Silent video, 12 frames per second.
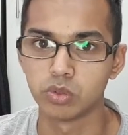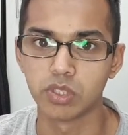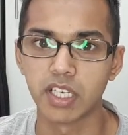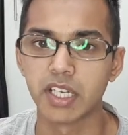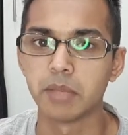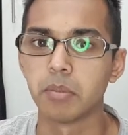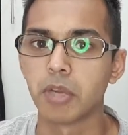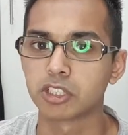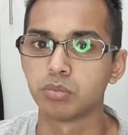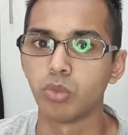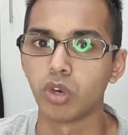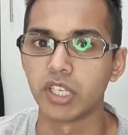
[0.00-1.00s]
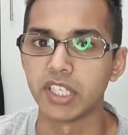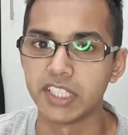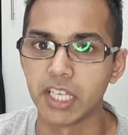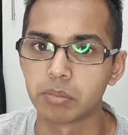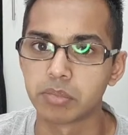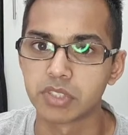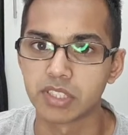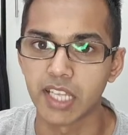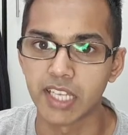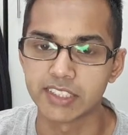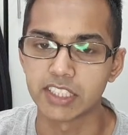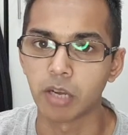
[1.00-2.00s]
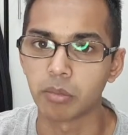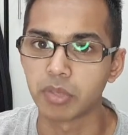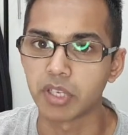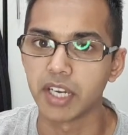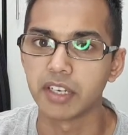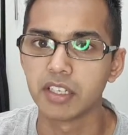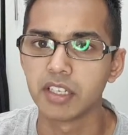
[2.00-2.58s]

a much more in-depth lighting upgrade.